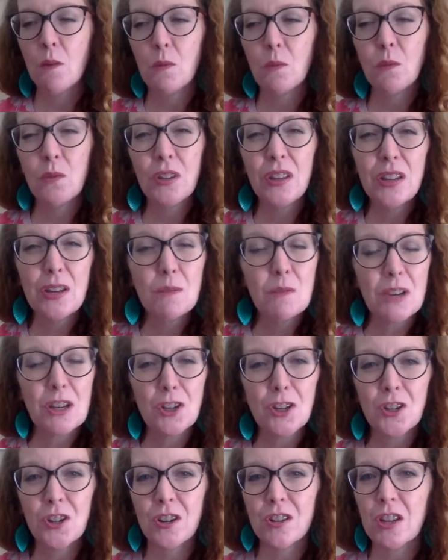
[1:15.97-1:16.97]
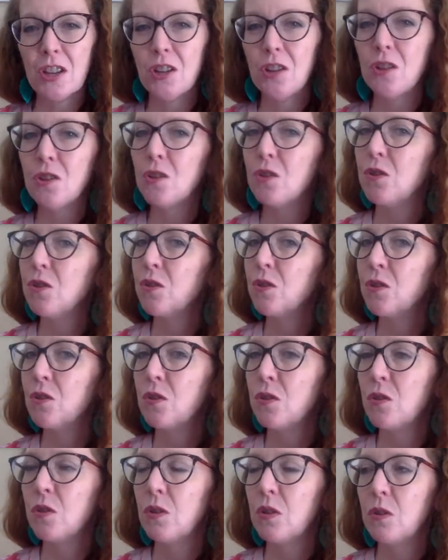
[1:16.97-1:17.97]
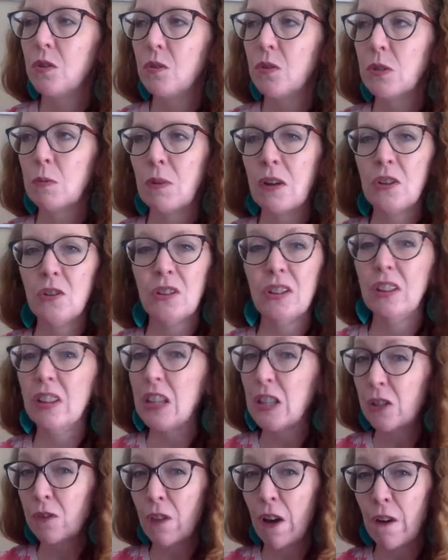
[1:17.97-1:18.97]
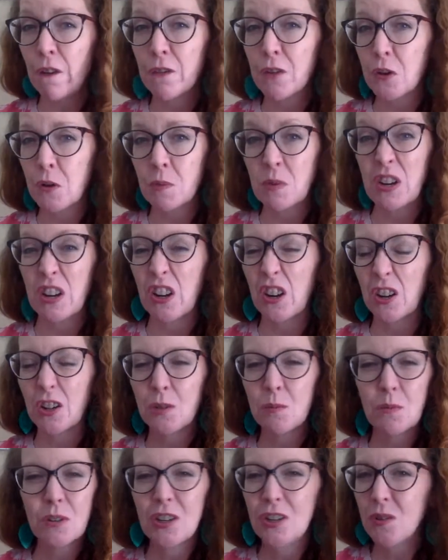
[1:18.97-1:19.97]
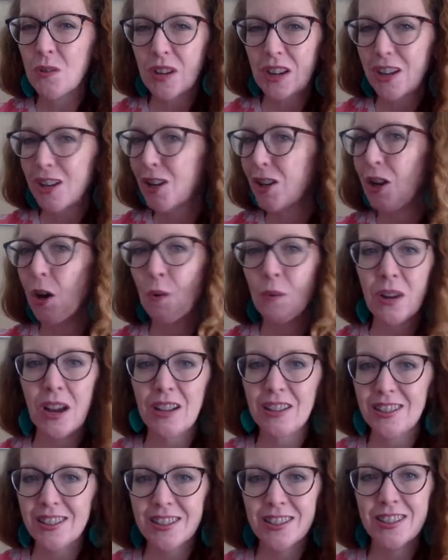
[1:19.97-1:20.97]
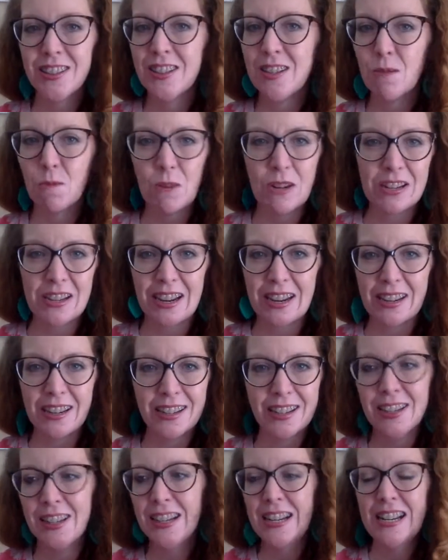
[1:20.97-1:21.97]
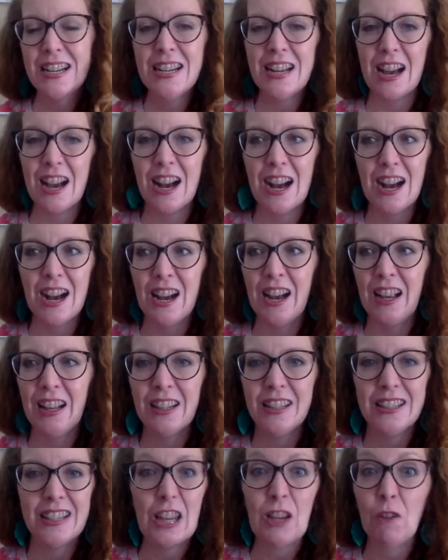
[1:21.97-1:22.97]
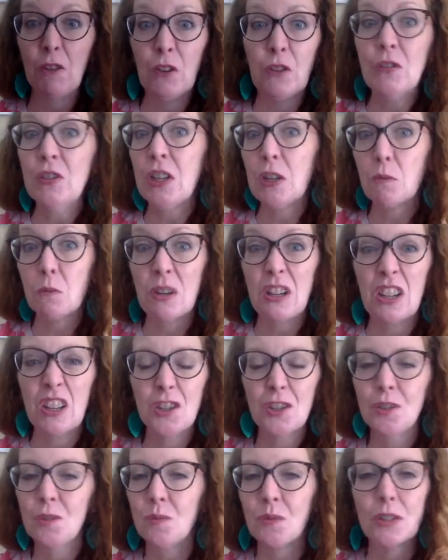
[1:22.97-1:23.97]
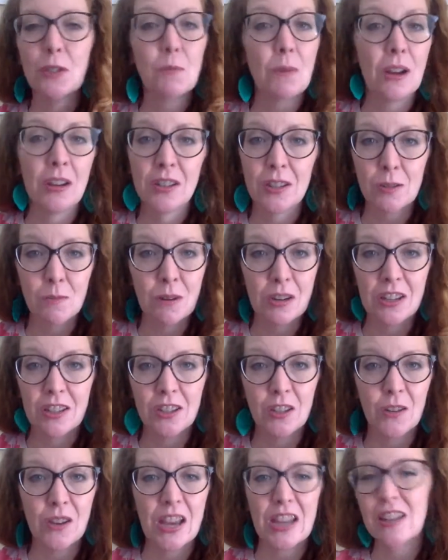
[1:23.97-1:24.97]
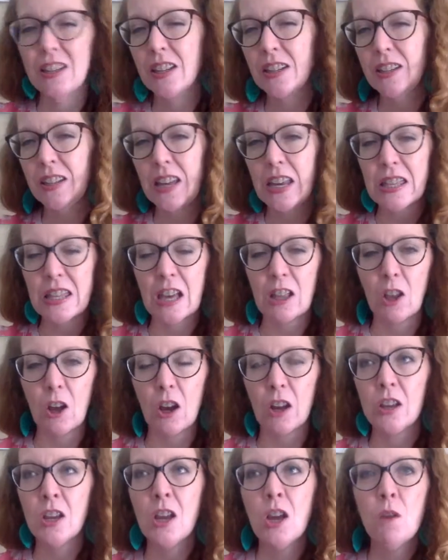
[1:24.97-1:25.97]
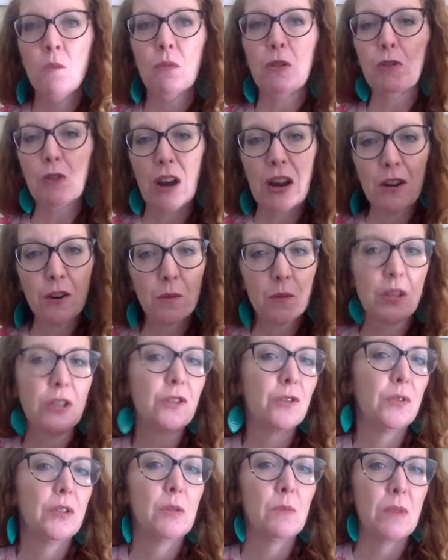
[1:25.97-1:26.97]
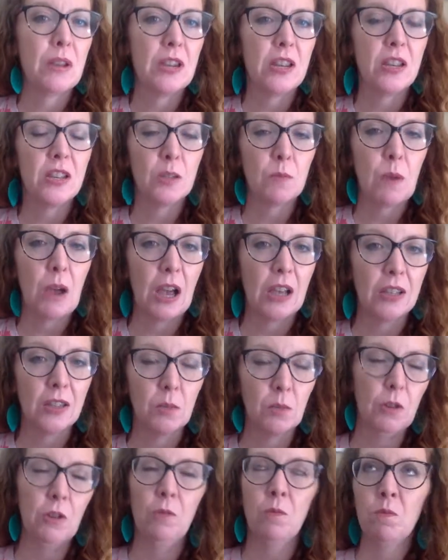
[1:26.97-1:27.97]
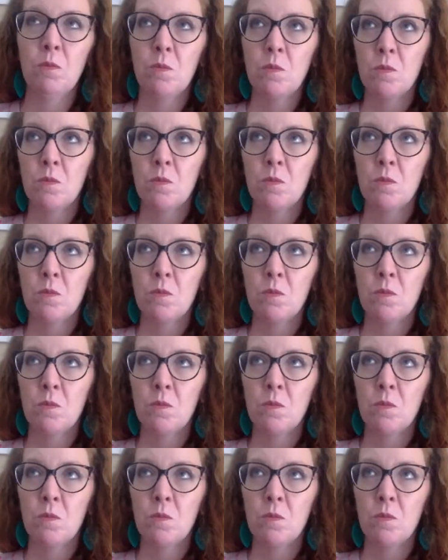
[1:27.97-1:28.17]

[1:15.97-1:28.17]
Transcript: Really make sure that you respond to at least 5 of your peers, but you know what? Go nuts one night. Take 15 minutes, respond to as many as you can. It doesn't take that long, but try to read through as many as possible.